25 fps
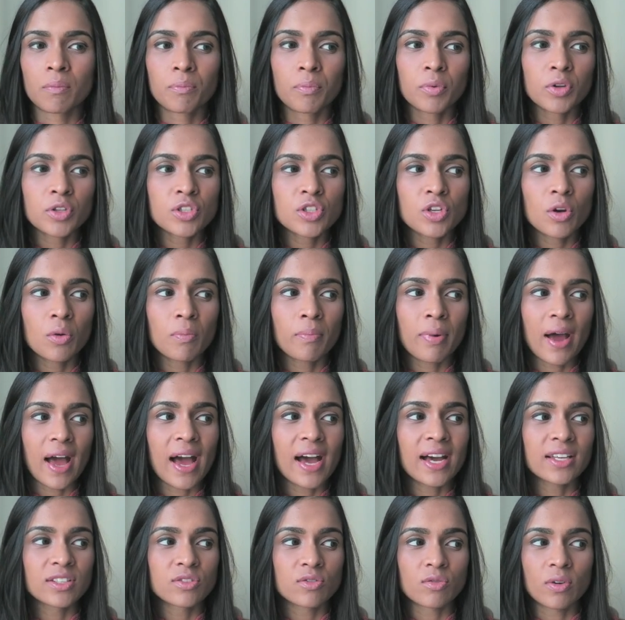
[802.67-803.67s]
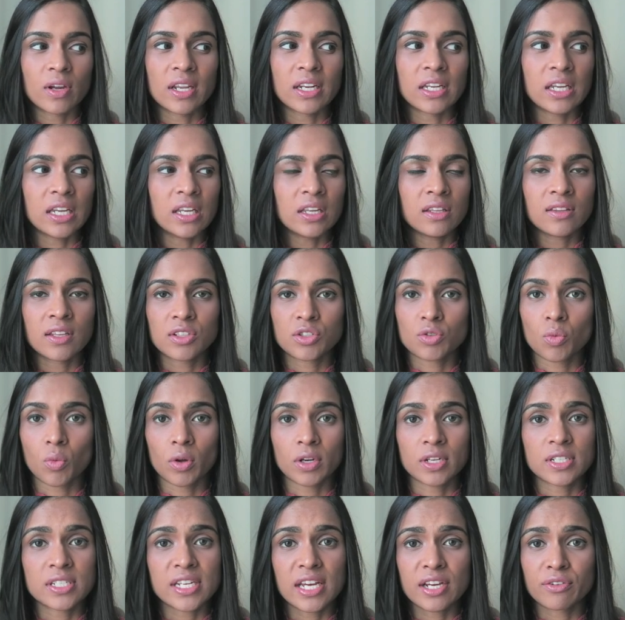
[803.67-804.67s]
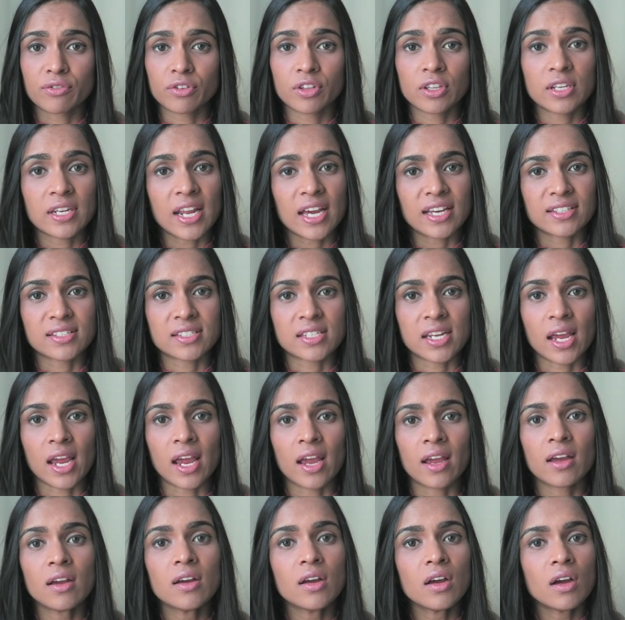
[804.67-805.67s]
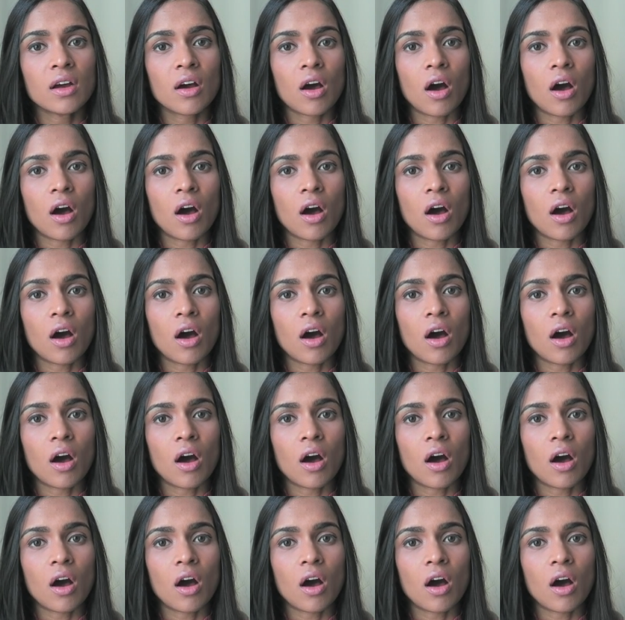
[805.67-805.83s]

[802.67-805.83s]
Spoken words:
Put your bags ready that you want to take for the next day.